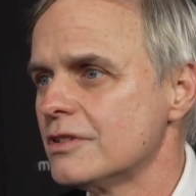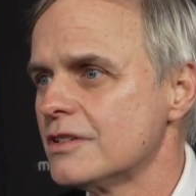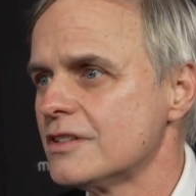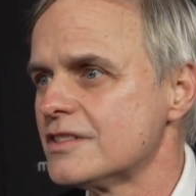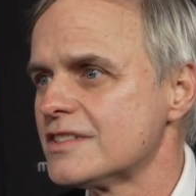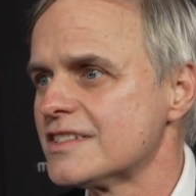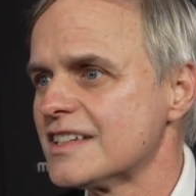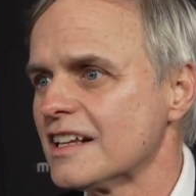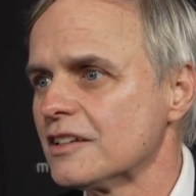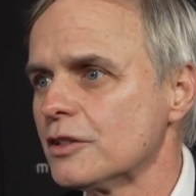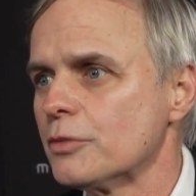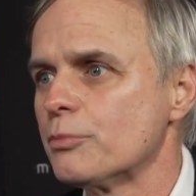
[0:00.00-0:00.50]

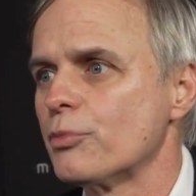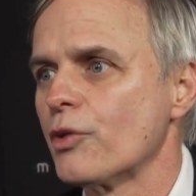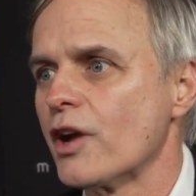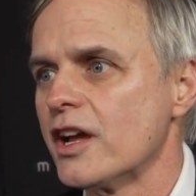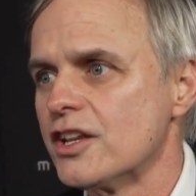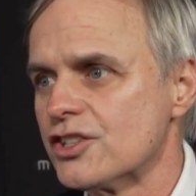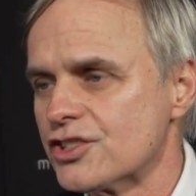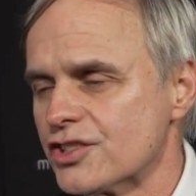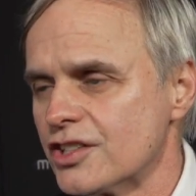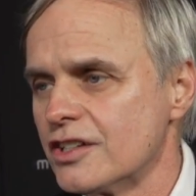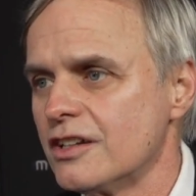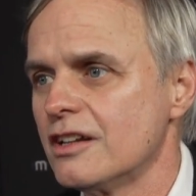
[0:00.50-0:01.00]

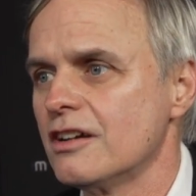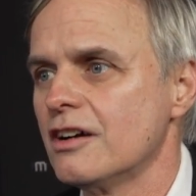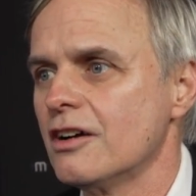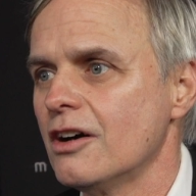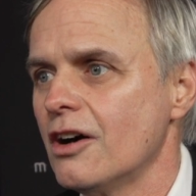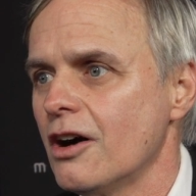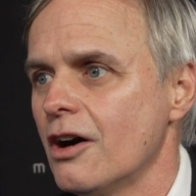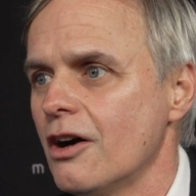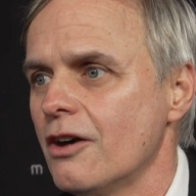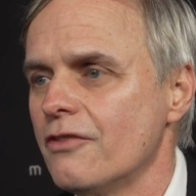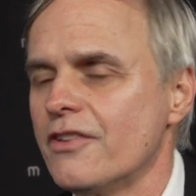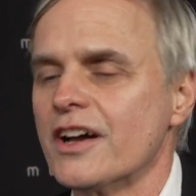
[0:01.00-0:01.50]
celebration
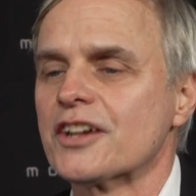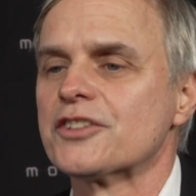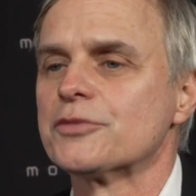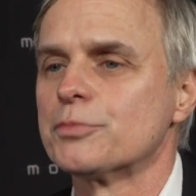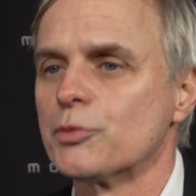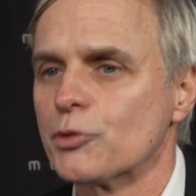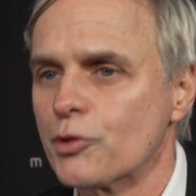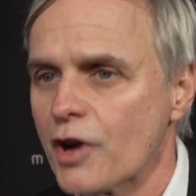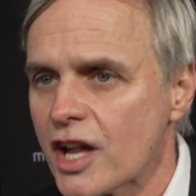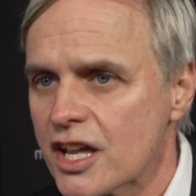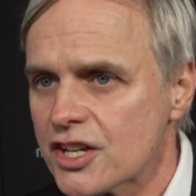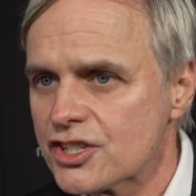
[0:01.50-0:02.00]
of
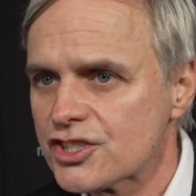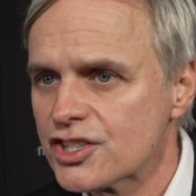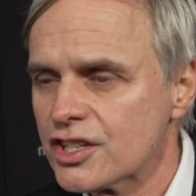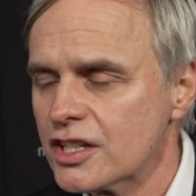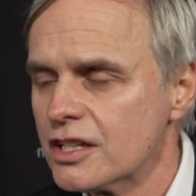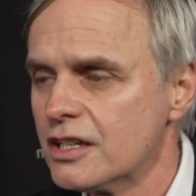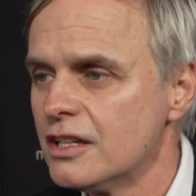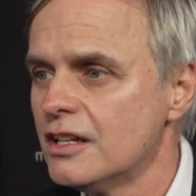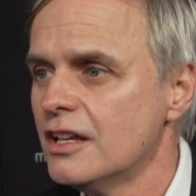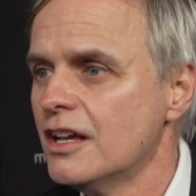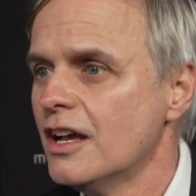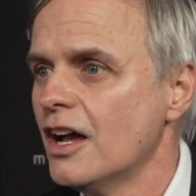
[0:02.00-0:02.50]

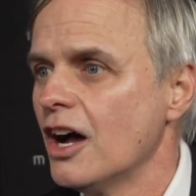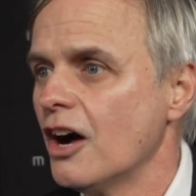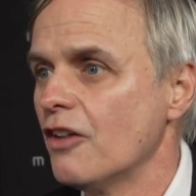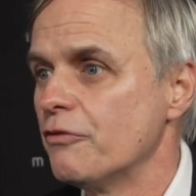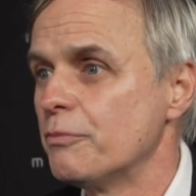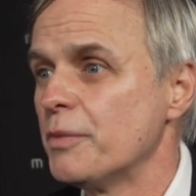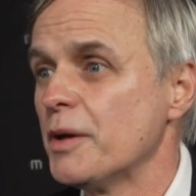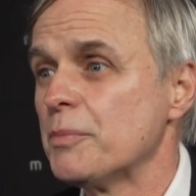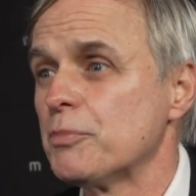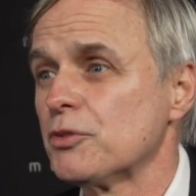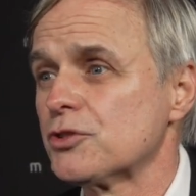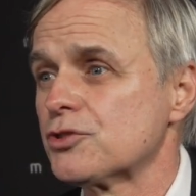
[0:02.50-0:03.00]
exploration,
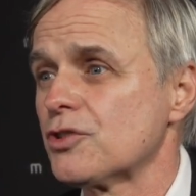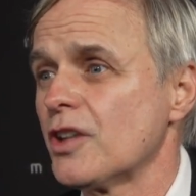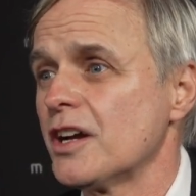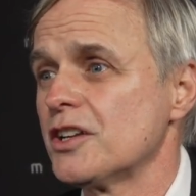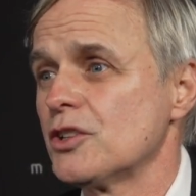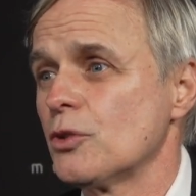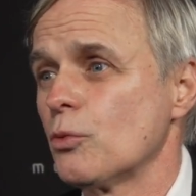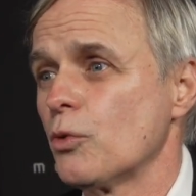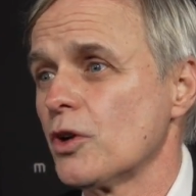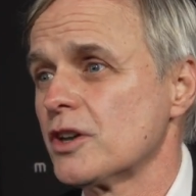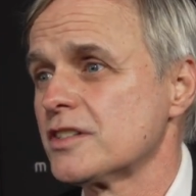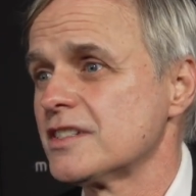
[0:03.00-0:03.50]
of people trying
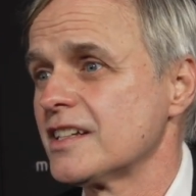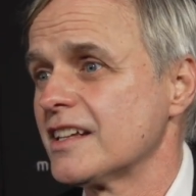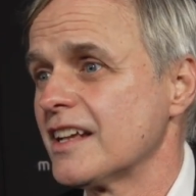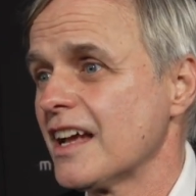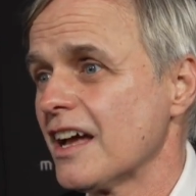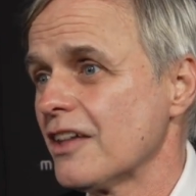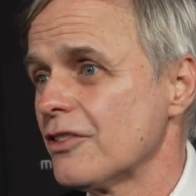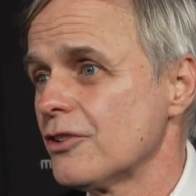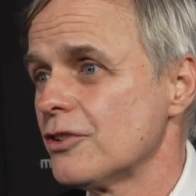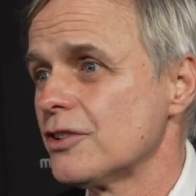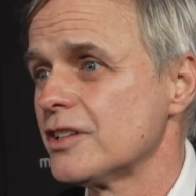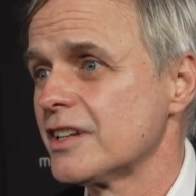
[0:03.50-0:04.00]
to work
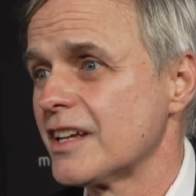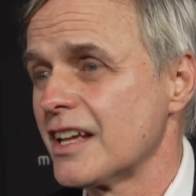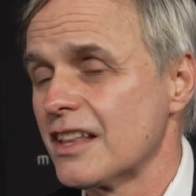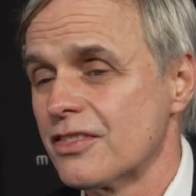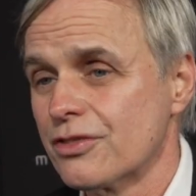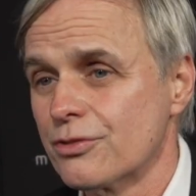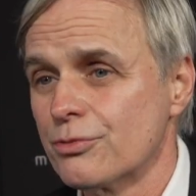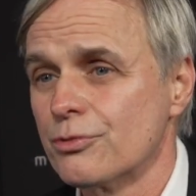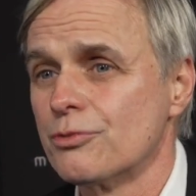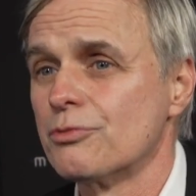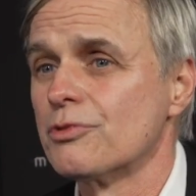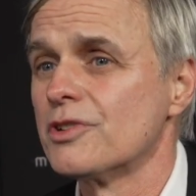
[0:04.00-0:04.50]
together to
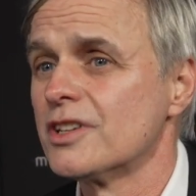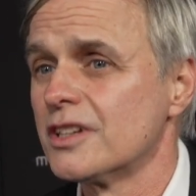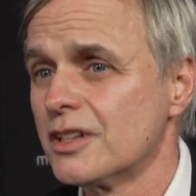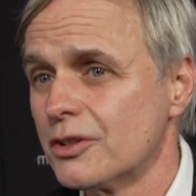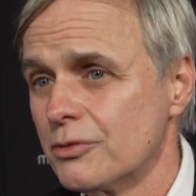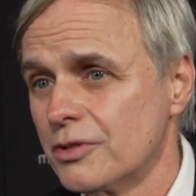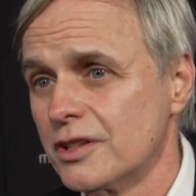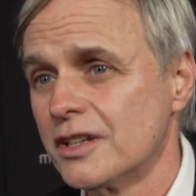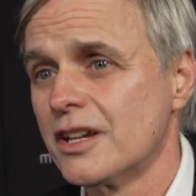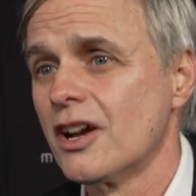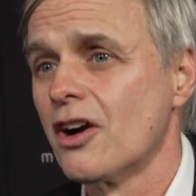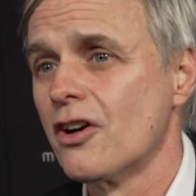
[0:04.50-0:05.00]
get through really,
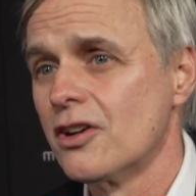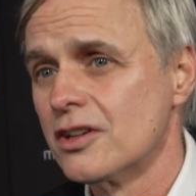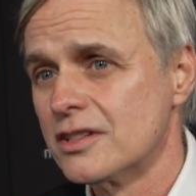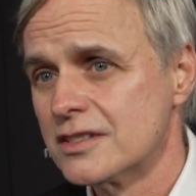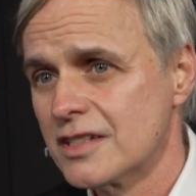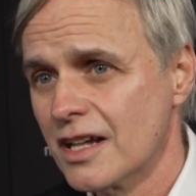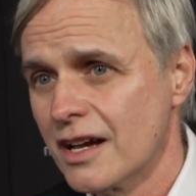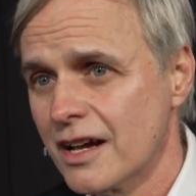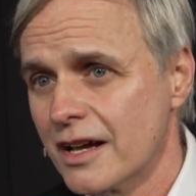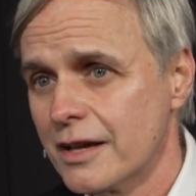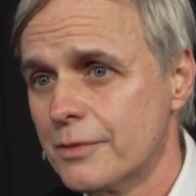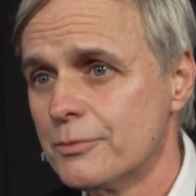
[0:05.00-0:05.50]
really hard
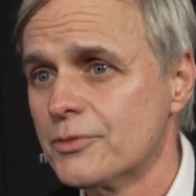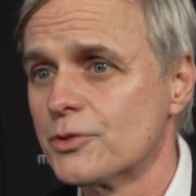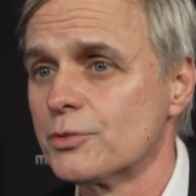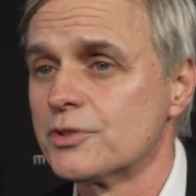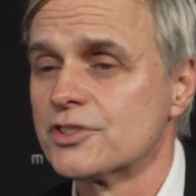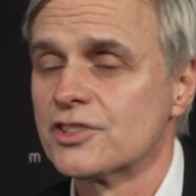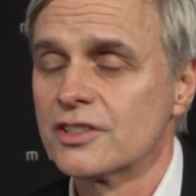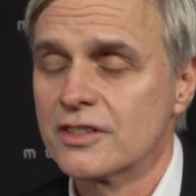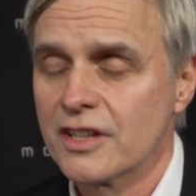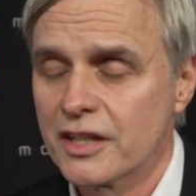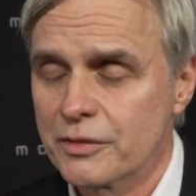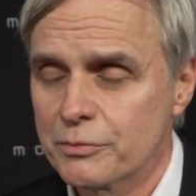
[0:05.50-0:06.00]
times,
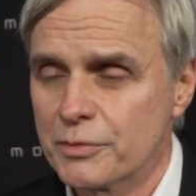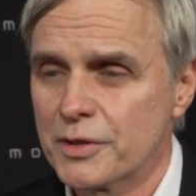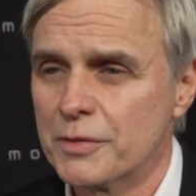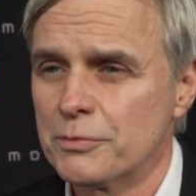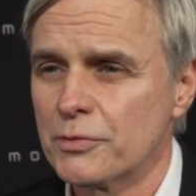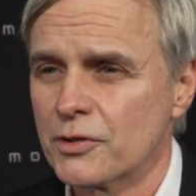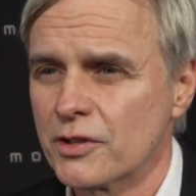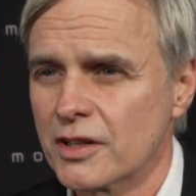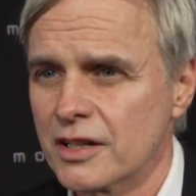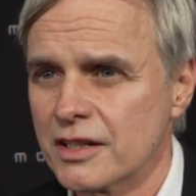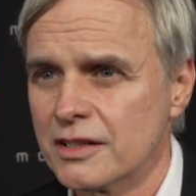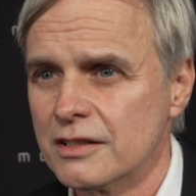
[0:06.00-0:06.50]
which a lot of
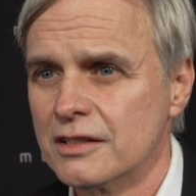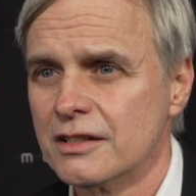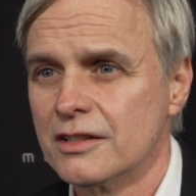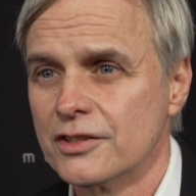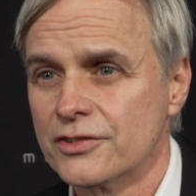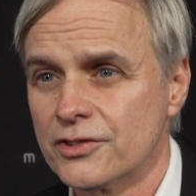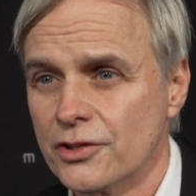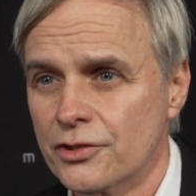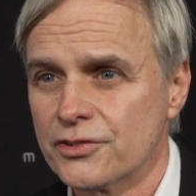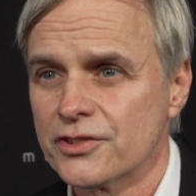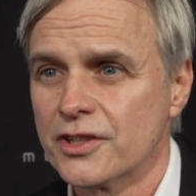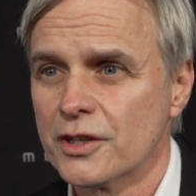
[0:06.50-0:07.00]
people can
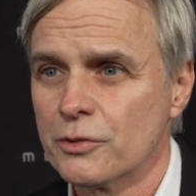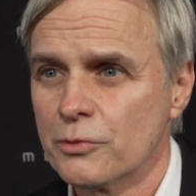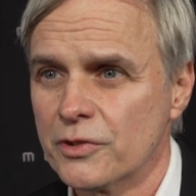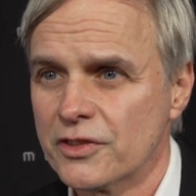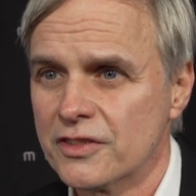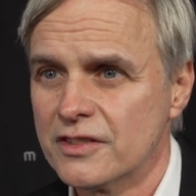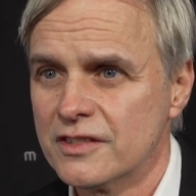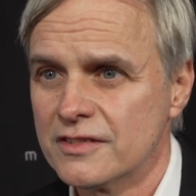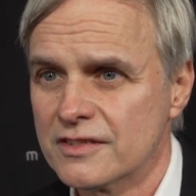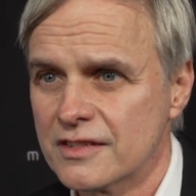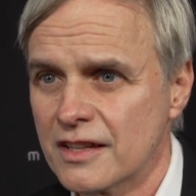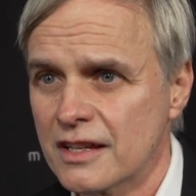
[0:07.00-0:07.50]
associate
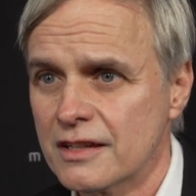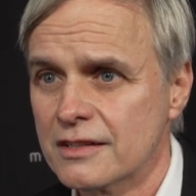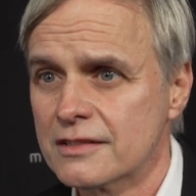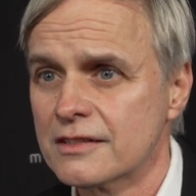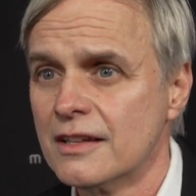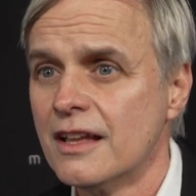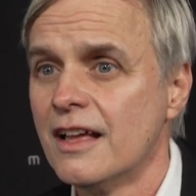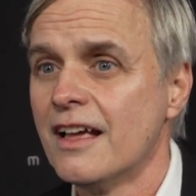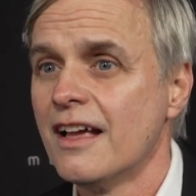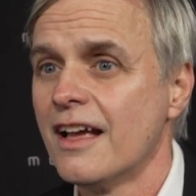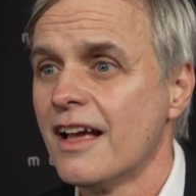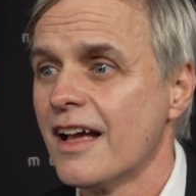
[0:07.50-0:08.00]
with these days.
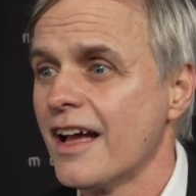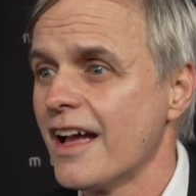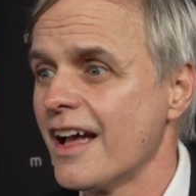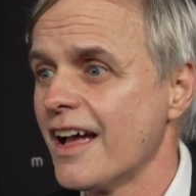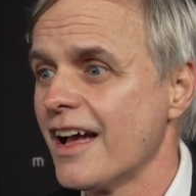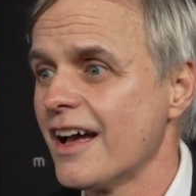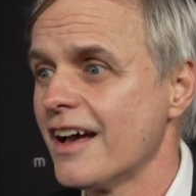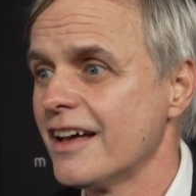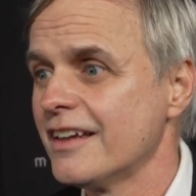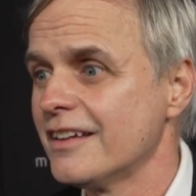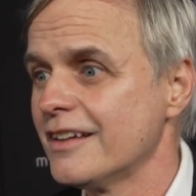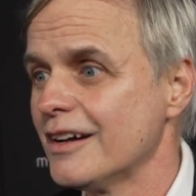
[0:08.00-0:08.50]

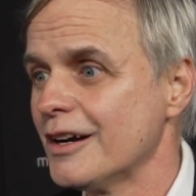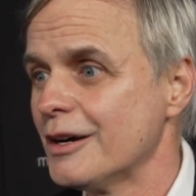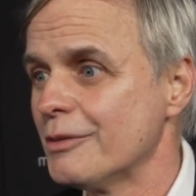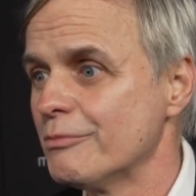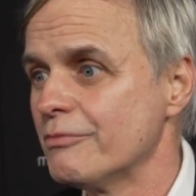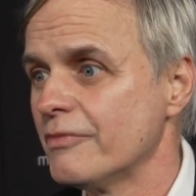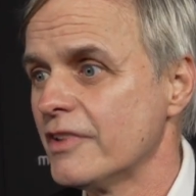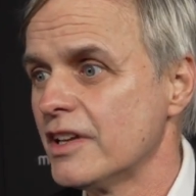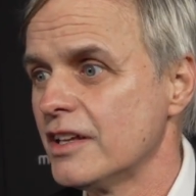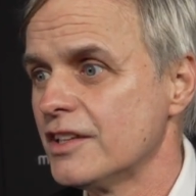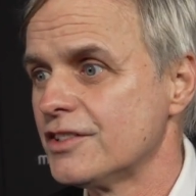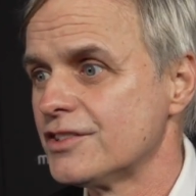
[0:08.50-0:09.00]
And
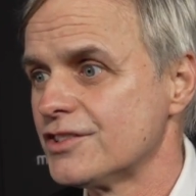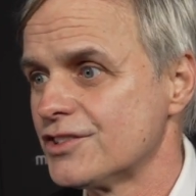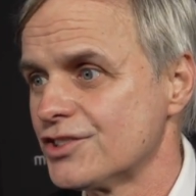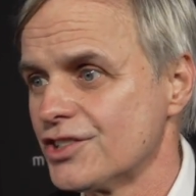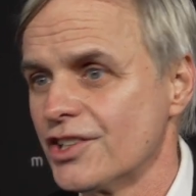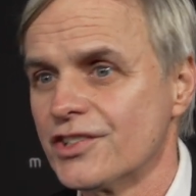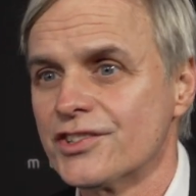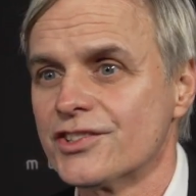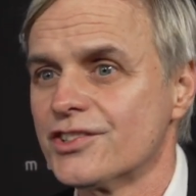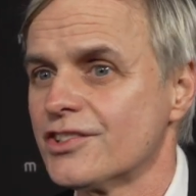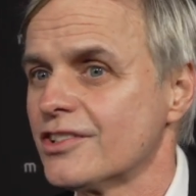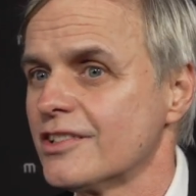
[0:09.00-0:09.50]
it's
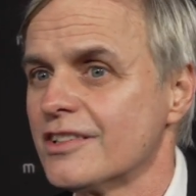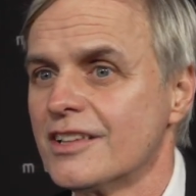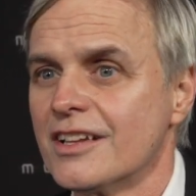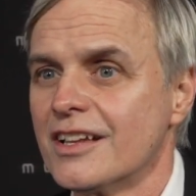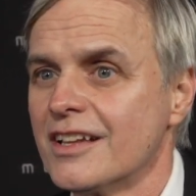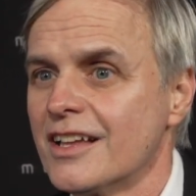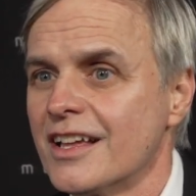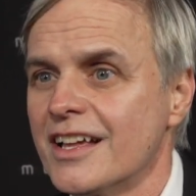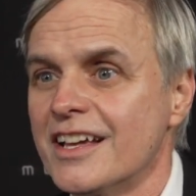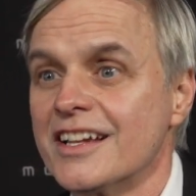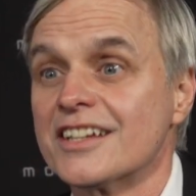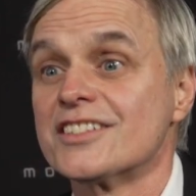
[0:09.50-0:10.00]
just
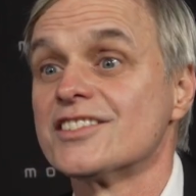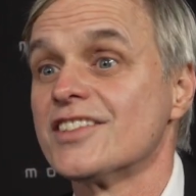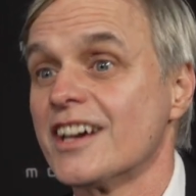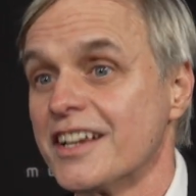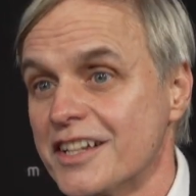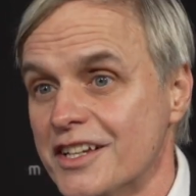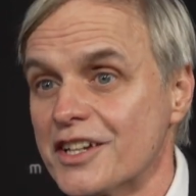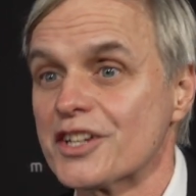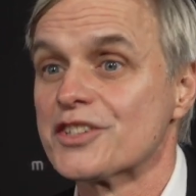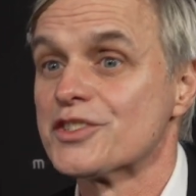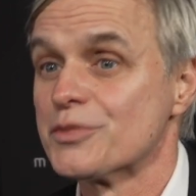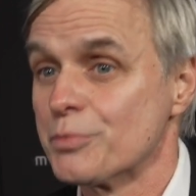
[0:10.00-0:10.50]
an
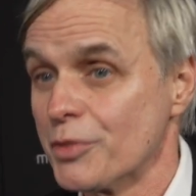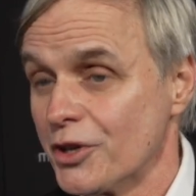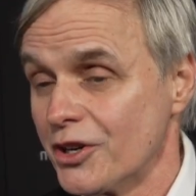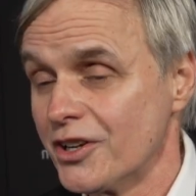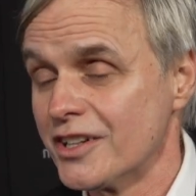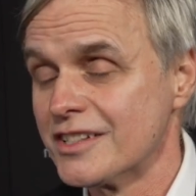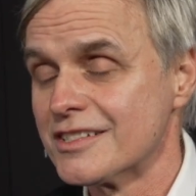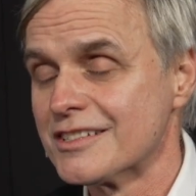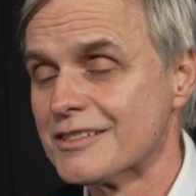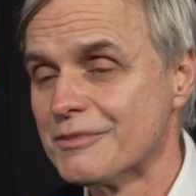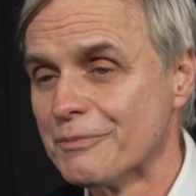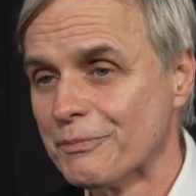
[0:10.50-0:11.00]
exciting
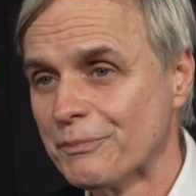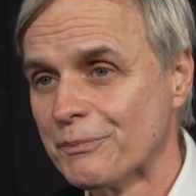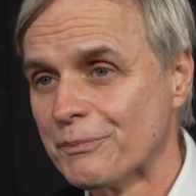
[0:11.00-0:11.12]
experience.